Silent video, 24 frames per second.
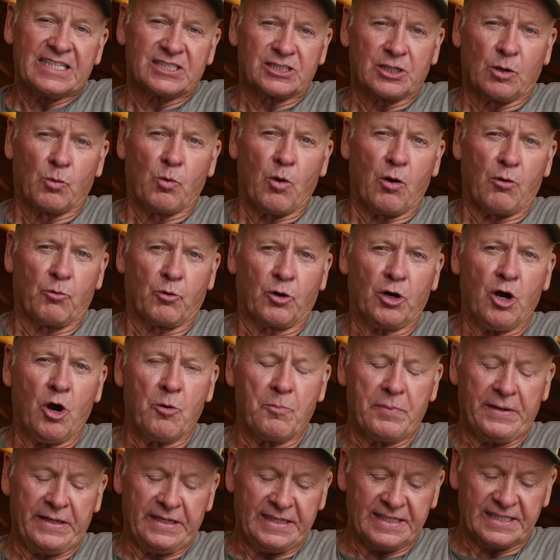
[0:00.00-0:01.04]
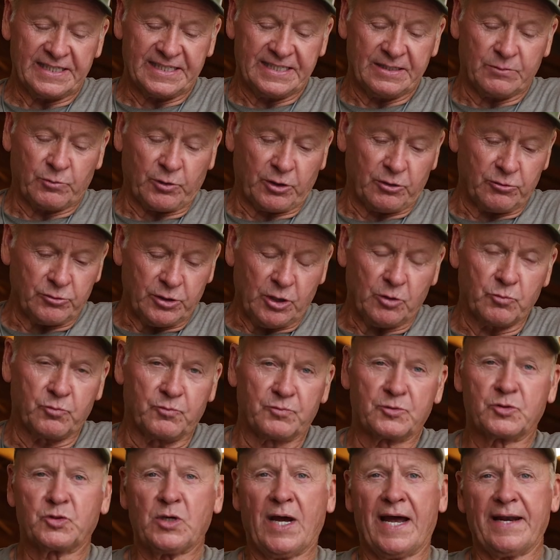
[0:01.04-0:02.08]
and so what we're hoping is that we're gonna
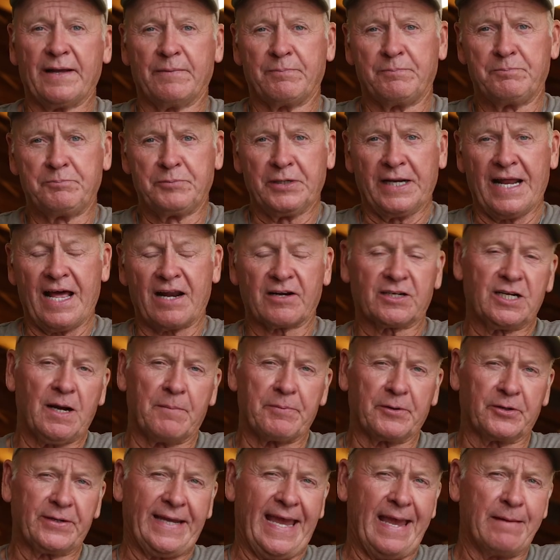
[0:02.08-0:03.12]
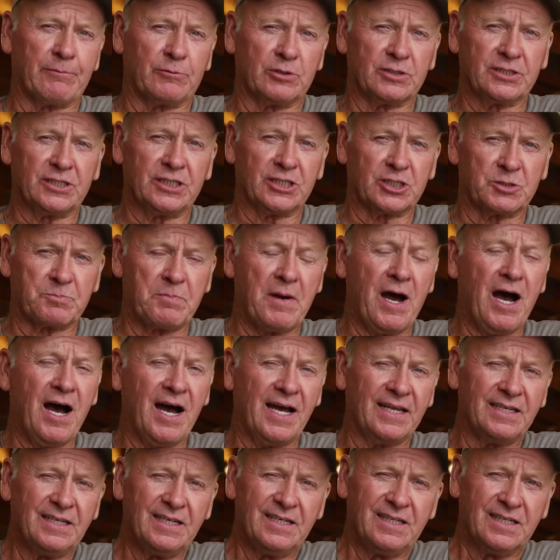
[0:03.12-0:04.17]
go try to put out a couple of cameras in a
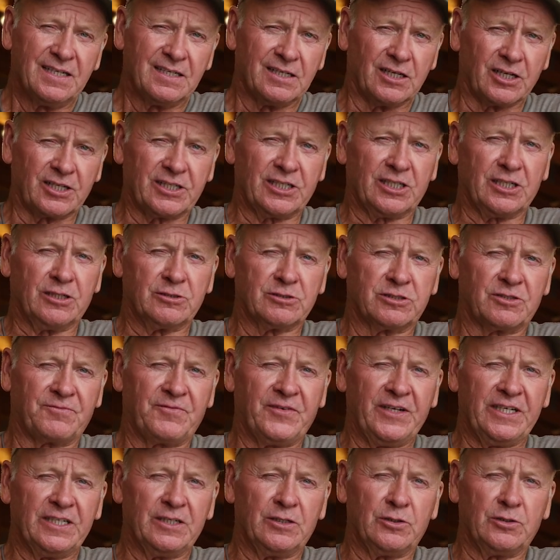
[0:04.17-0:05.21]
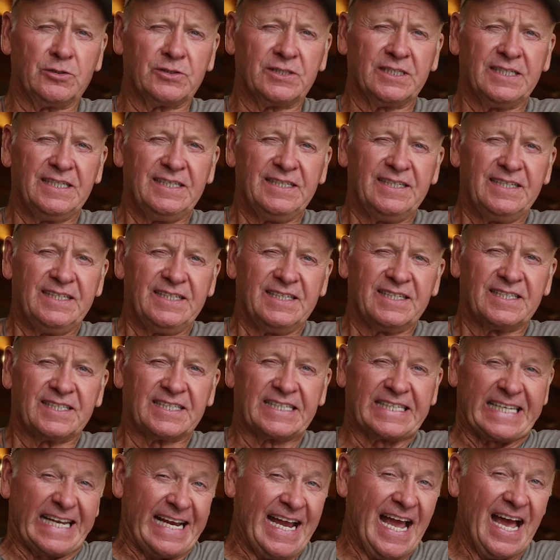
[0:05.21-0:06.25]
spot, look at those fields,
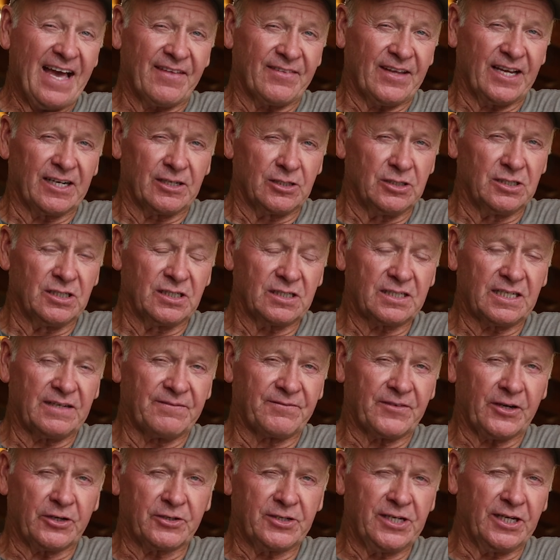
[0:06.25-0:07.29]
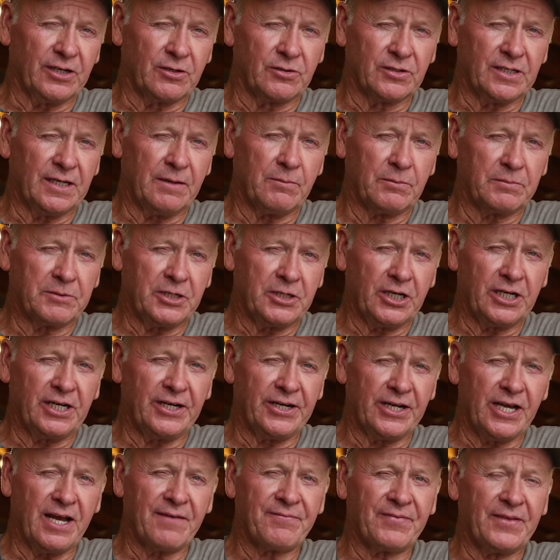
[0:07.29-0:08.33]
see how they look. If they're tilled up good
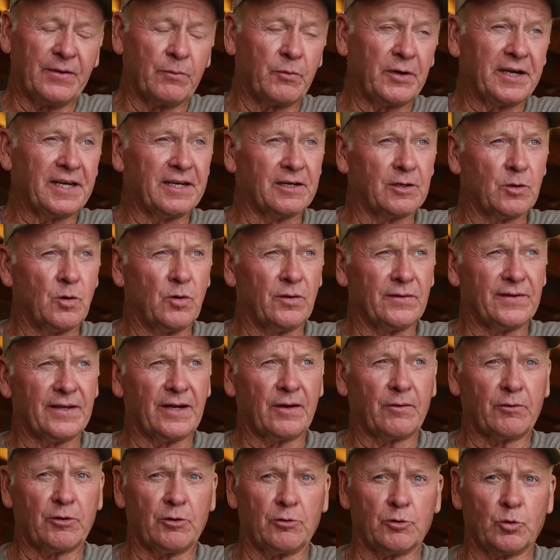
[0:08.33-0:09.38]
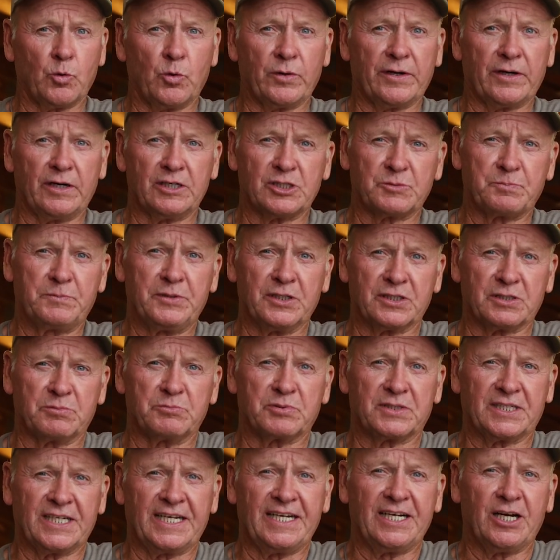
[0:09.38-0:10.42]
enough that we can go in there, we're gonna go in there and put some
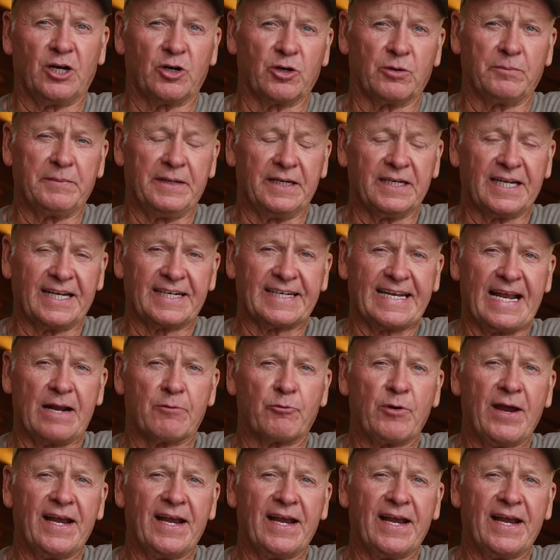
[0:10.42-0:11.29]
seed on them and let that